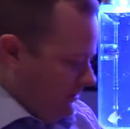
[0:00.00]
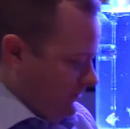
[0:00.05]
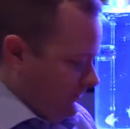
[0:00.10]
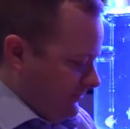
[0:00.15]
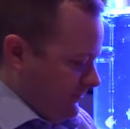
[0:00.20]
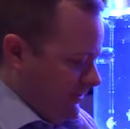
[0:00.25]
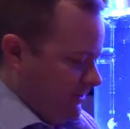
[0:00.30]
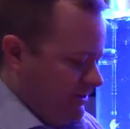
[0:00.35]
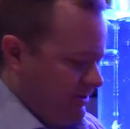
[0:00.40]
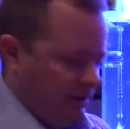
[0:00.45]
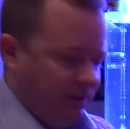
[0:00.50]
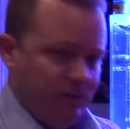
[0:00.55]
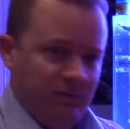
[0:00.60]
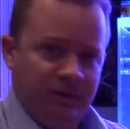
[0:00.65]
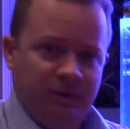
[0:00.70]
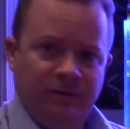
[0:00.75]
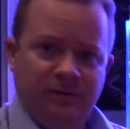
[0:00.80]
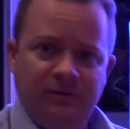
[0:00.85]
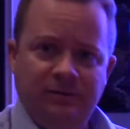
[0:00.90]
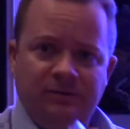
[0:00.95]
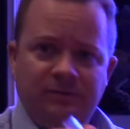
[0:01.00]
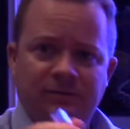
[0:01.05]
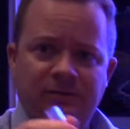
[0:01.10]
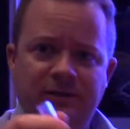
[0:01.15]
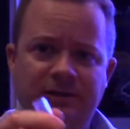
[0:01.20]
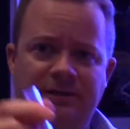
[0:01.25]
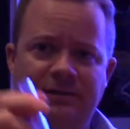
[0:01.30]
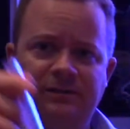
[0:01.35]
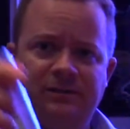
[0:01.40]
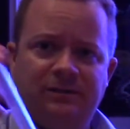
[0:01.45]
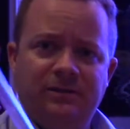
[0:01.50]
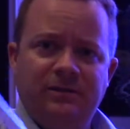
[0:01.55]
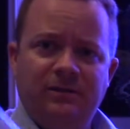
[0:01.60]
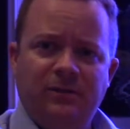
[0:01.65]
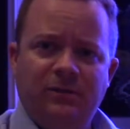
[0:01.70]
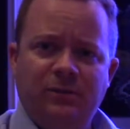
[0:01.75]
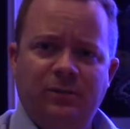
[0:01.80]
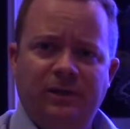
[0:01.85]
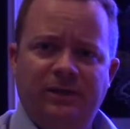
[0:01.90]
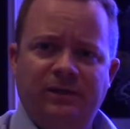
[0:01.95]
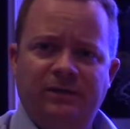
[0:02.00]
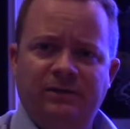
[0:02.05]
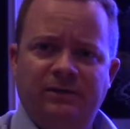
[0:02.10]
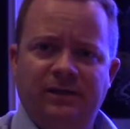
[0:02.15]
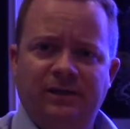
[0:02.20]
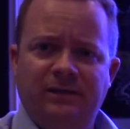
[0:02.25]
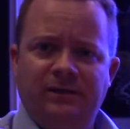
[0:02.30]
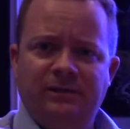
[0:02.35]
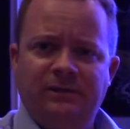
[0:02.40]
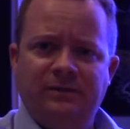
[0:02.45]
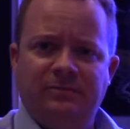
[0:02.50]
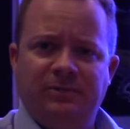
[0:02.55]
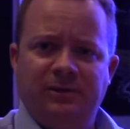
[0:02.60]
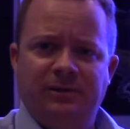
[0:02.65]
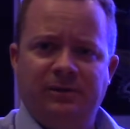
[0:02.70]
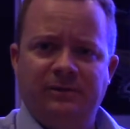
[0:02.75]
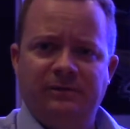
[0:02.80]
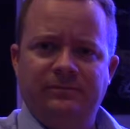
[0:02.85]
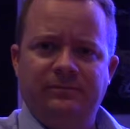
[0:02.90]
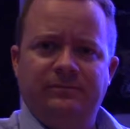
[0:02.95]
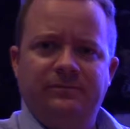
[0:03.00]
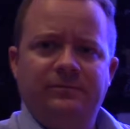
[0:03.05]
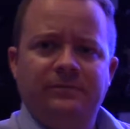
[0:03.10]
First thing we're gonna do is, we didn't take this apart.